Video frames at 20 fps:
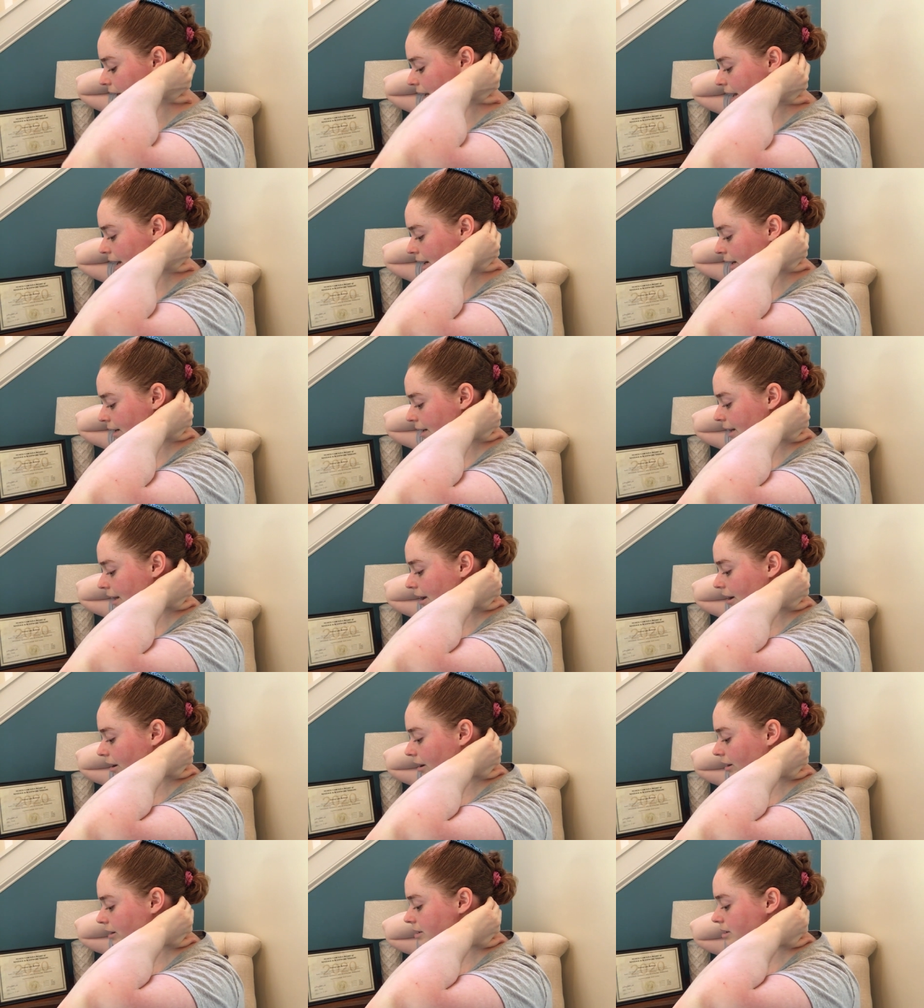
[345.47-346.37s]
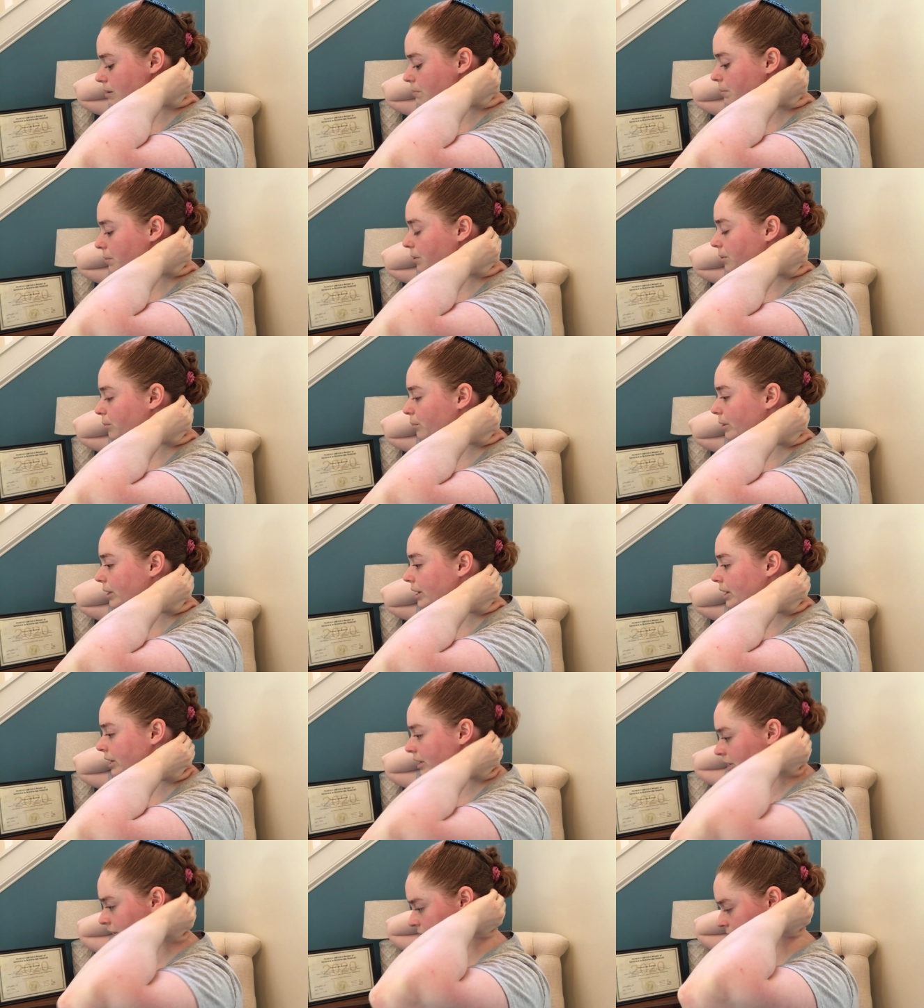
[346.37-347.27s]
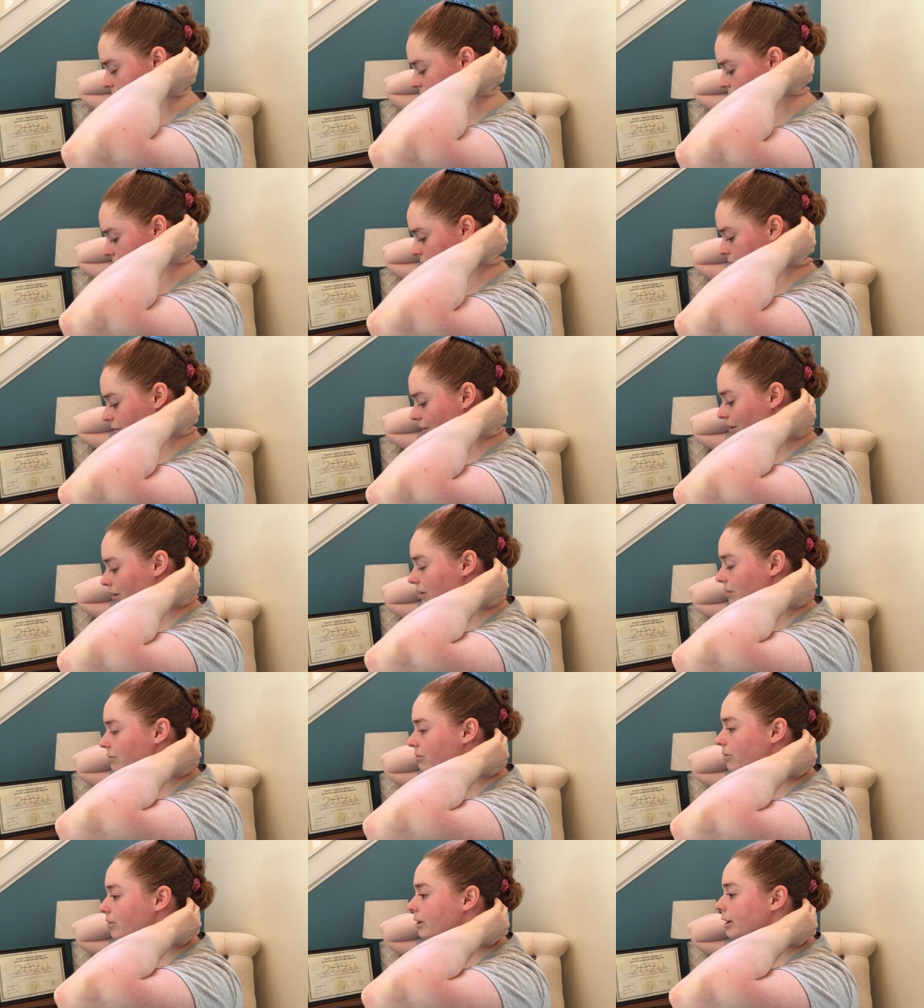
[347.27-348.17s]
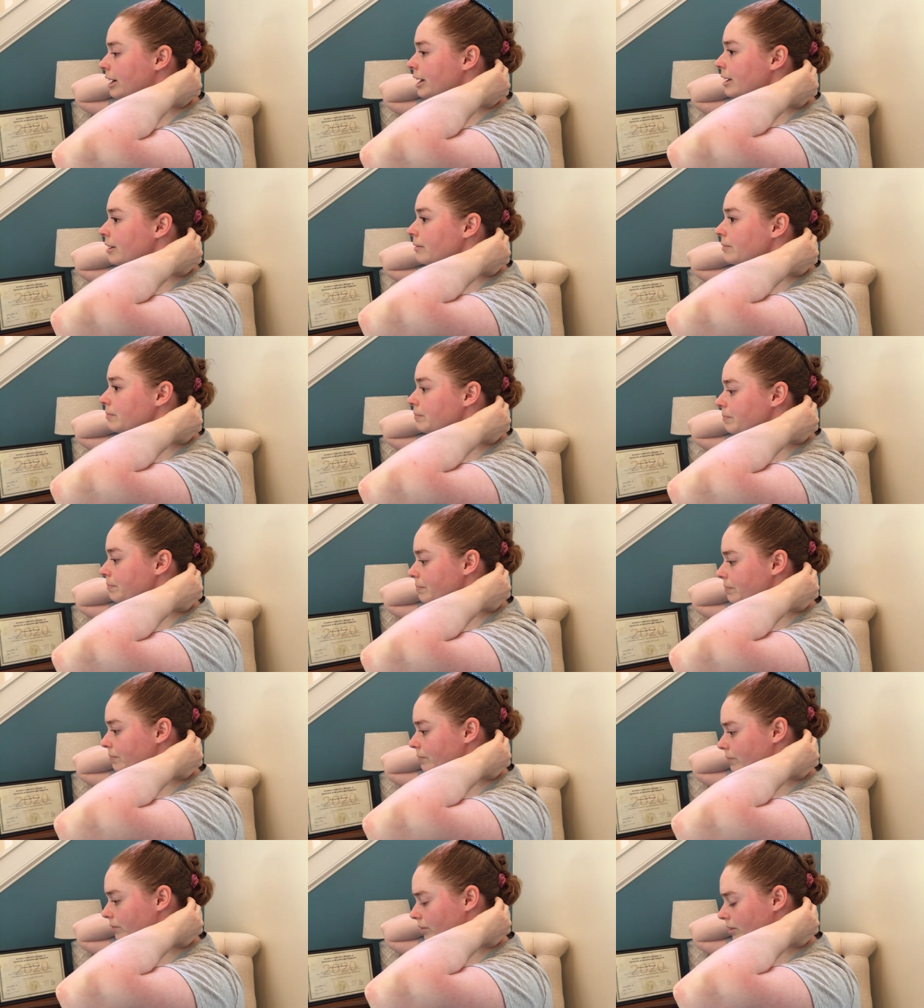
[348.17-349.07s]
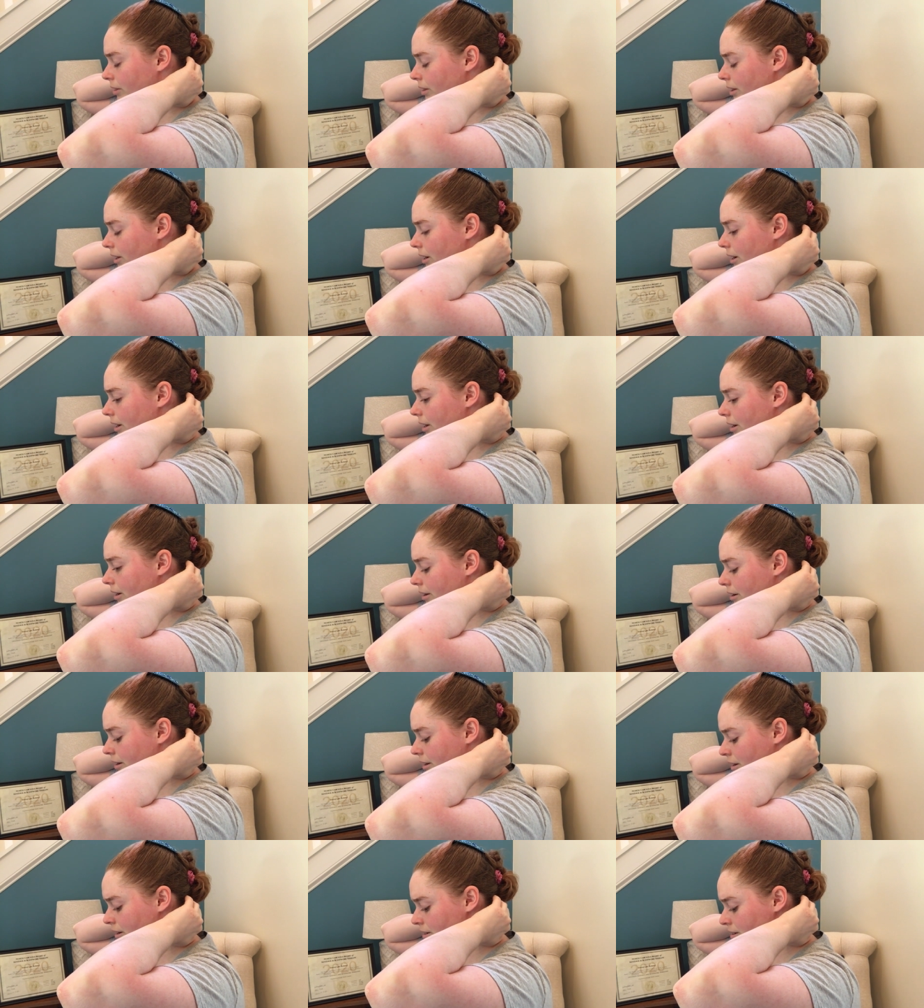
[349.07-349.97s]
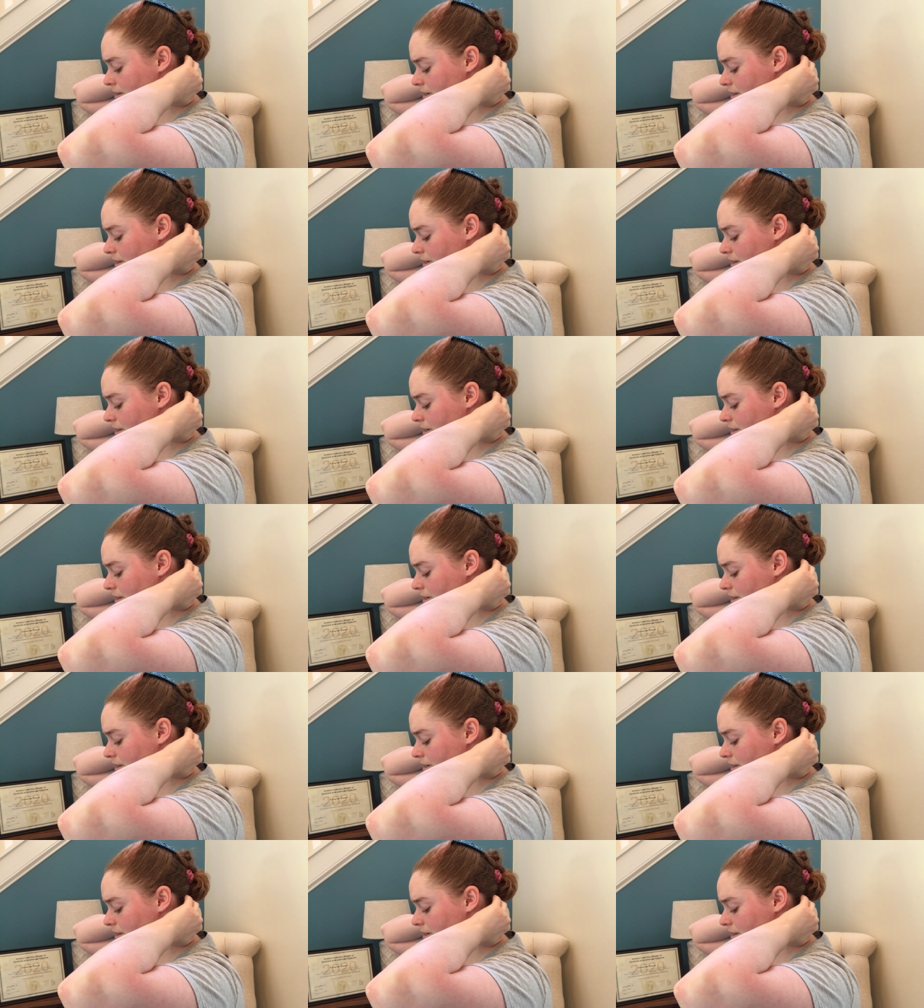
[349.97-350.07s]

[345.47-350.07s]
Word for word: get into that occipital ridge, get a feel for it, and you're going to